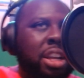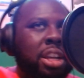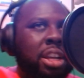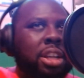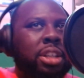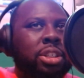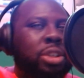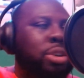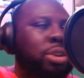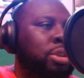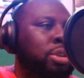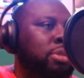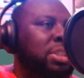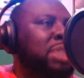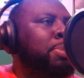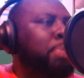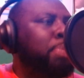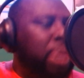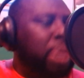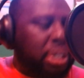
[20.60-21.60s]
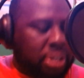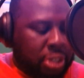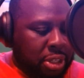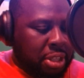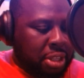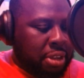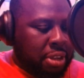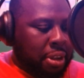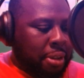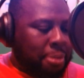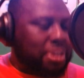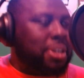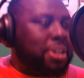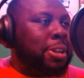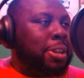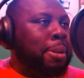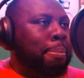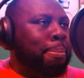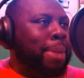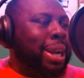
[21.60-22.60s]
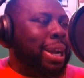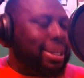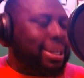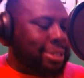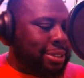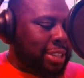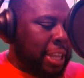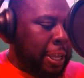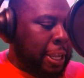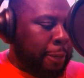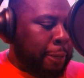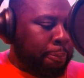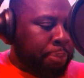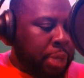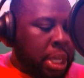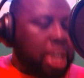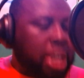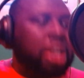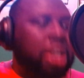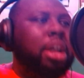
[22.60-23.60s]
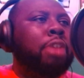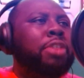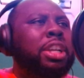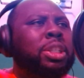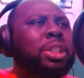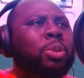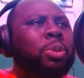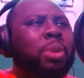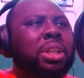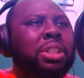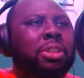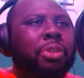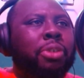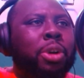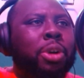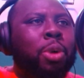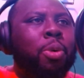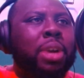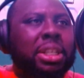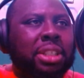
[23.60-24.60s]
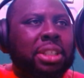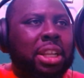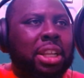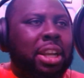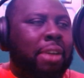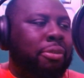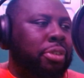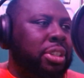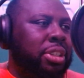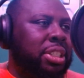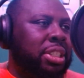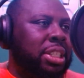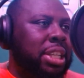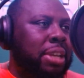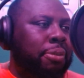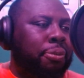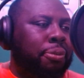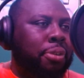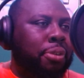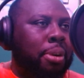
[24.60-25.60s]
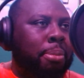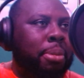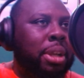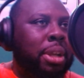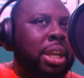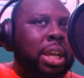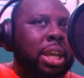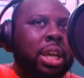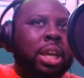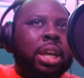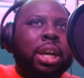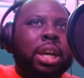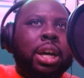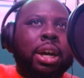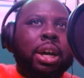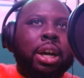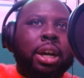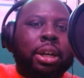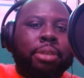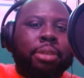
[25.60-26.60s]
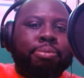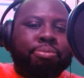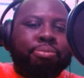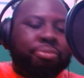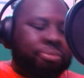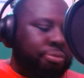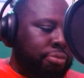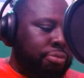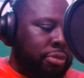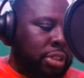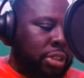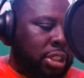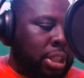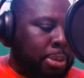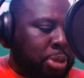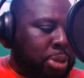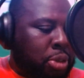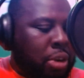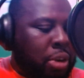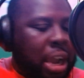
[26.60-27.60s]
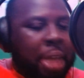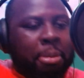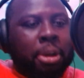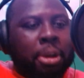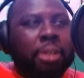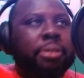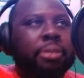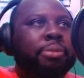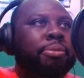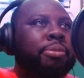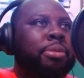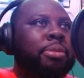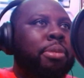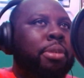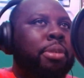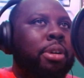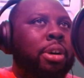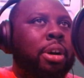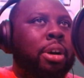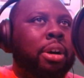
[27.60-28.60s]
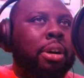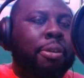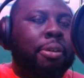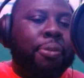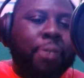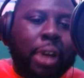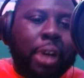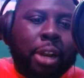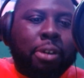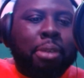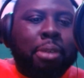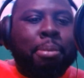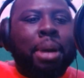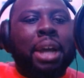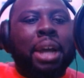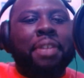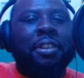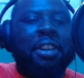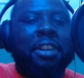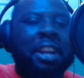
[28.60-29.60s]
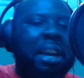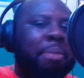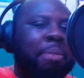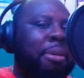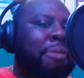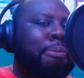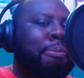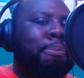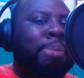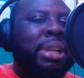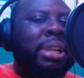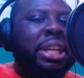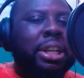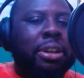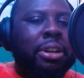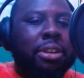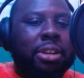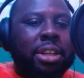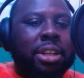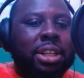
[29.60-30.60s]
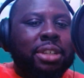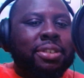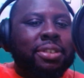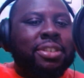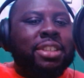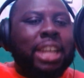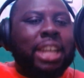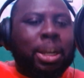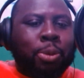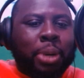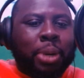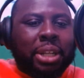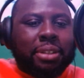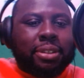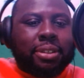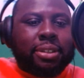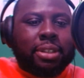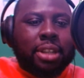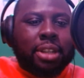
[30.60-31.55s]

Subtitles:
to spread to the mass scene. Now, this one is a request that I've received from a subscriber or a follower by the name of Blair Sedwitz.